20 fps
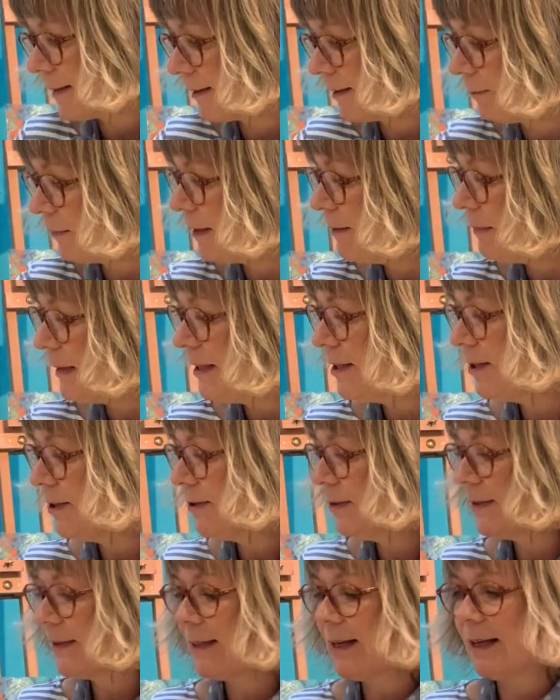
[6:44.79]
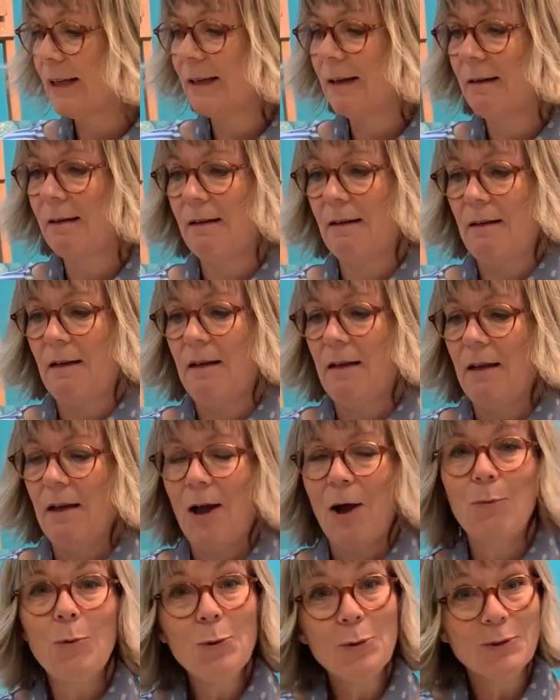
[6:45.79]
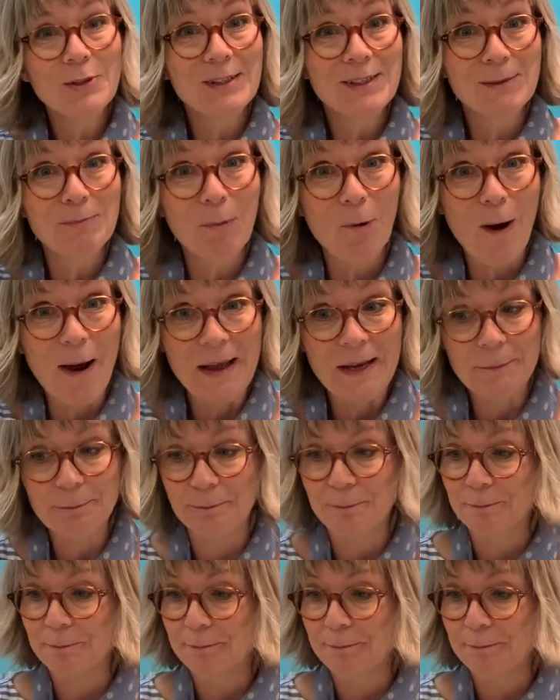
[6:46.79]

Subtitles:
and I'm going to be using a water spray,